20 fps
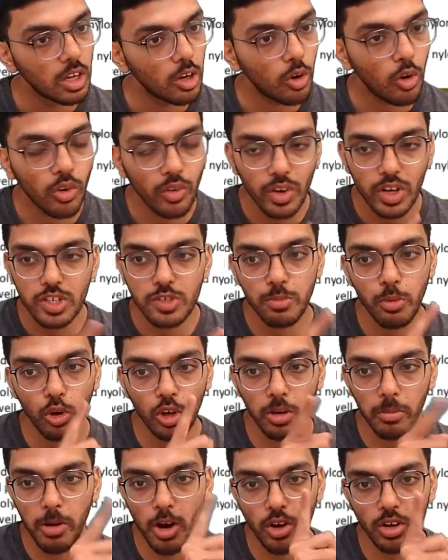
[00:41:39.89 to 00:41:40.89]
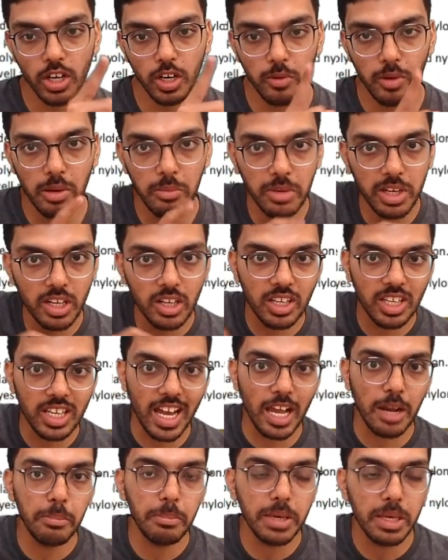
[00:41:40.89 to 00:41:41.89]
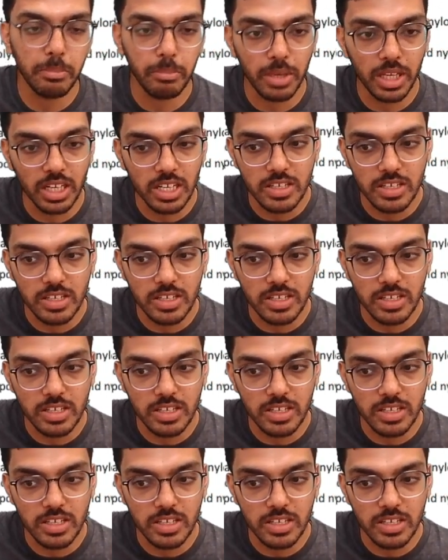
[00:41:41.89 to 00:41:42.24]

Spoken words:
already spoke about it when we did the LPP